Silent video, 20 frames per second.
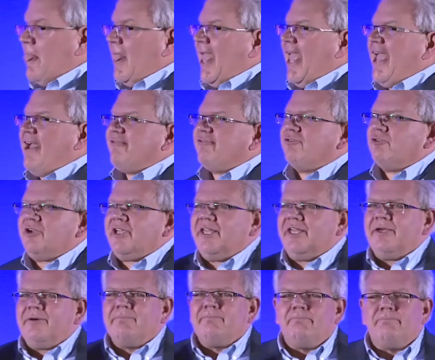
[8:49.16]
Every
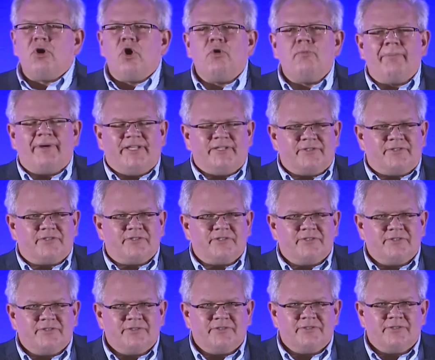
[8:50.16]
moment
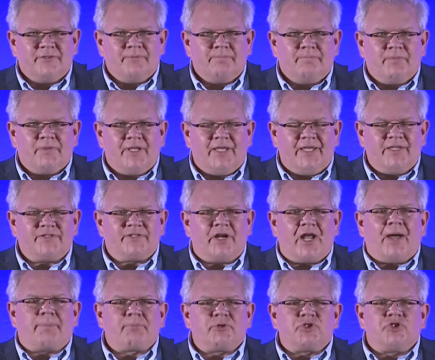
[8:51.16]
is an
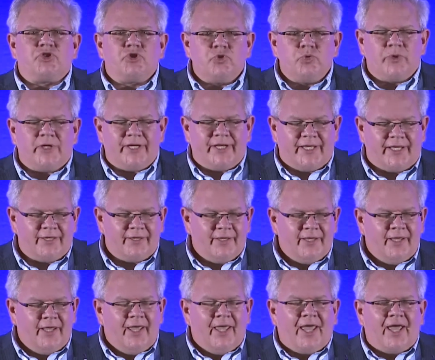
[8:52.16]
opportunity,
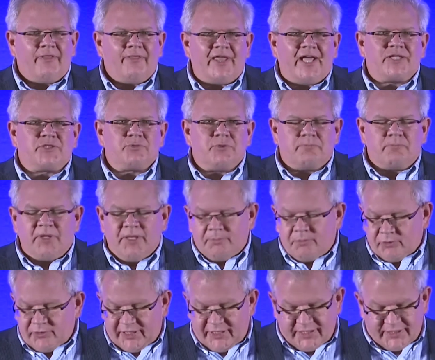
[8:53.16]
and that's what
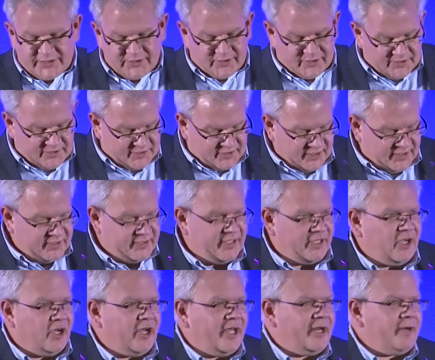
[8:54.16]
people need to start
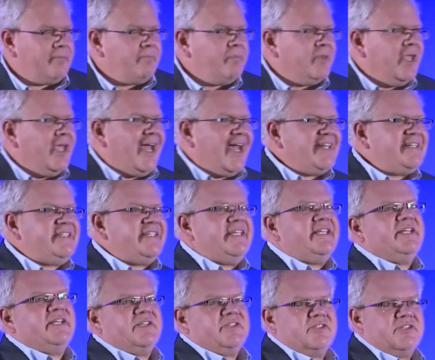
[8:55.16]
seizing on.
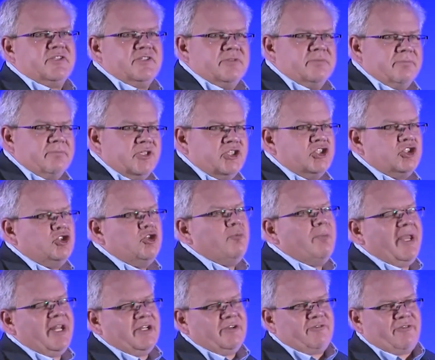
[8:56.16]
Adidas, the shoe
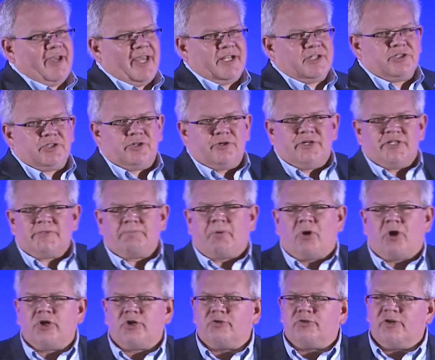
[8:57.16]
manufacturer, is
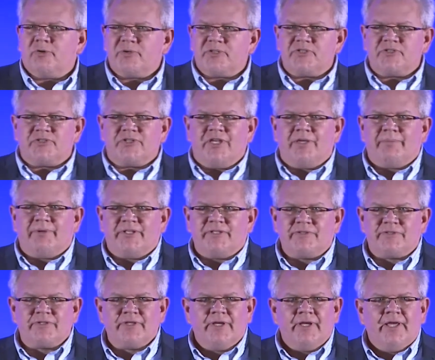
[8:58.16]
partnering with
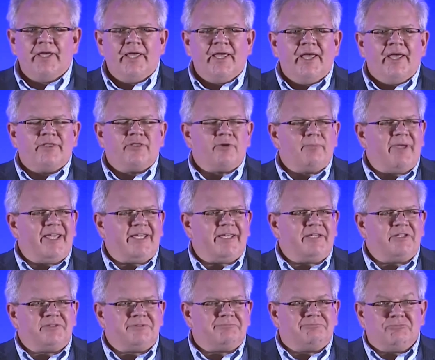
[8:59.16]
Siemens. They're
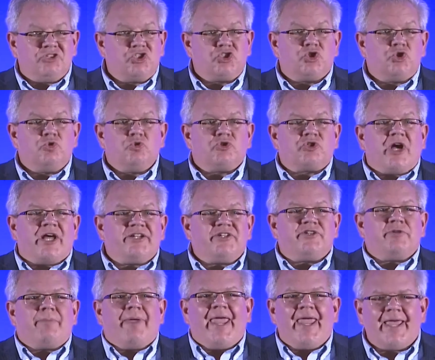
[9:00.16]
making shoes on
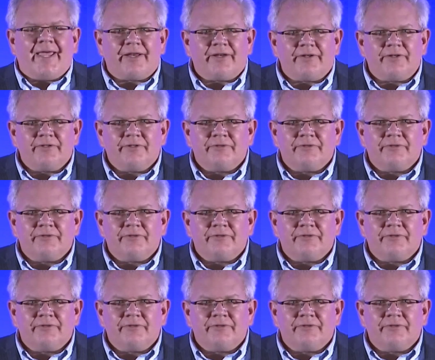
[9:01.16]
demand.